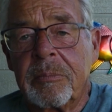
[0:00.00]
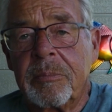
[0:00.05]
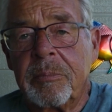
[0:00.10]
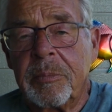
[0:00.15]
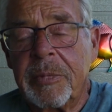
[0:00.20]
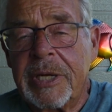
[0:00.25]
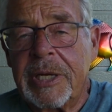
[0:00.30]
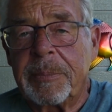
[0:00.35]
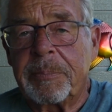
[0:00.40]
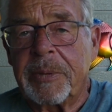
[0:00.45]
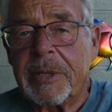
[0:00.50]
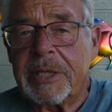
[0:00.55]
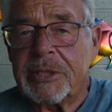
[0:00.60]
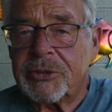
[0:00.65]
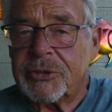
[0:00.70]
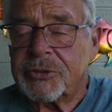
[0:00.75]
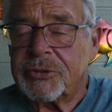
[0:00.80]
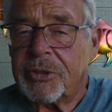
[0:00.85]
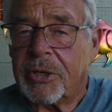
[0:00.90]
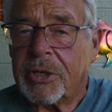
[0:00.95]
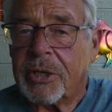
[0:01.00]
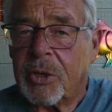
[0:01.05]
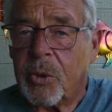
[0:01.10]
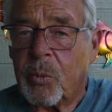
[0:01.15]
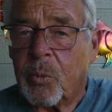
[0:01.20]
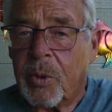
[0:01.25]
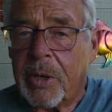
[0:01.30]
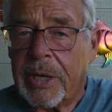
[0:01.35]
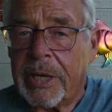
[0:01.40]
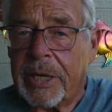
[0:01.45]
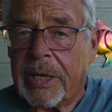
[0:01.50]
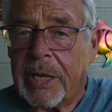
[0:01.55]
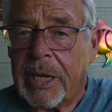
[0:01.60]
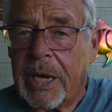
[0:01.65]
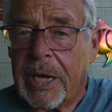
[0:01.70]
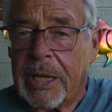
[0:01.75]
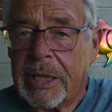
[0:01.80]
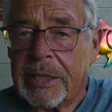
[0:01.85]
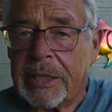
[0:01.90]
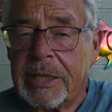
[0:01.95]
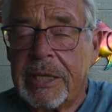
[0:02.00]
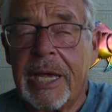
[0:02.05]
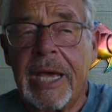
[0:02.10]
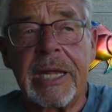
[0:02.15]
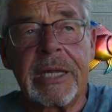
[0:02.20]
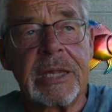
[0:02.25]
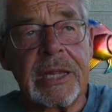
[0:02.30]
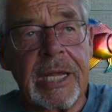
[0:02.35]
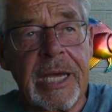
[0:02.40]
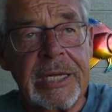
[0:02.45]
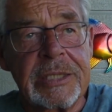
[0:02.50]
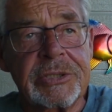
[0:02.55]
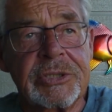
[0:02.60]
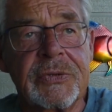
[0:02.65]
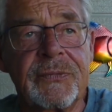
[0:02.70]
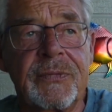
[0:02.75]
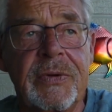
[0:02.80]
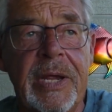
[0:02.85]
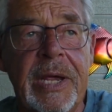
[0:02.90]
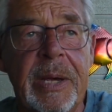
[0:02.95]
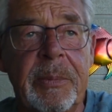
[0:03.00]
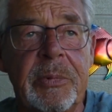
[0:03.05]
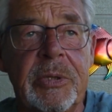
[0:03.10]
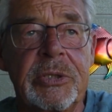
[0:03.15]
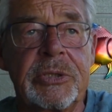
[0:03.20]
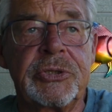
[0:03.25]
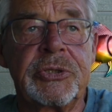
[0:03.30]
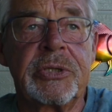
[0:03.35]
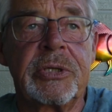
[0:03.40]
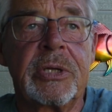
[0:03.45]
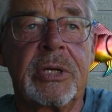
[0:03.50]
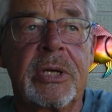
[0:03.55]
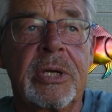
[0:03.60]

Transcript: Many places on Hawaii Island had lots of damage,